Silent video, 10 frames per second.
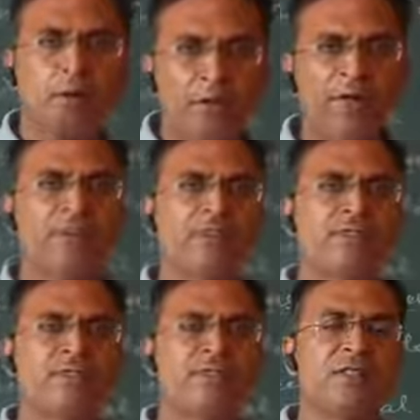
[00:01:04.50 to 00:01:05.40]

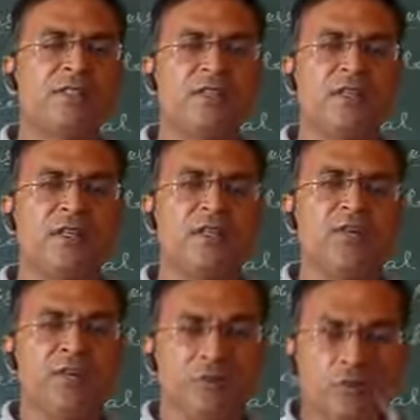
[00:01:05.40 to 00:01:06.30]
place.
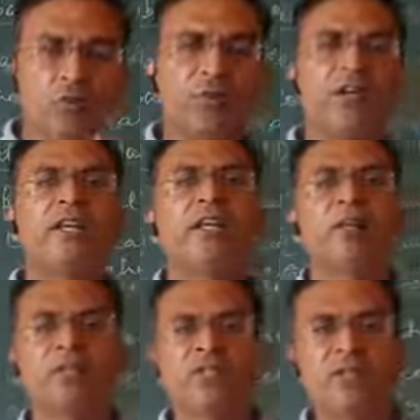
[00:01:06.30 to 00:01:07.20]
So why
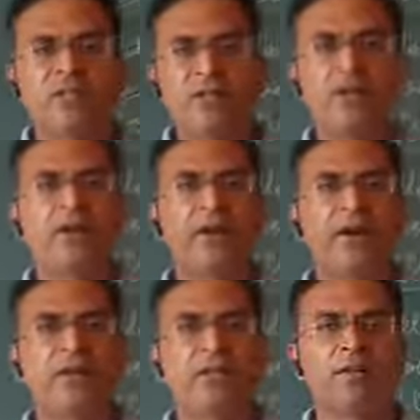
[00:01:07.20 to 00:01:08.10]
database is
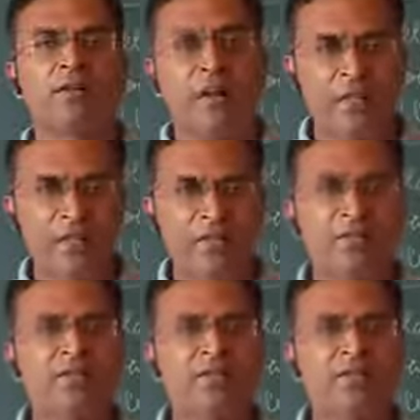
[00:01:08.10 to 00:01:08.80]
required? As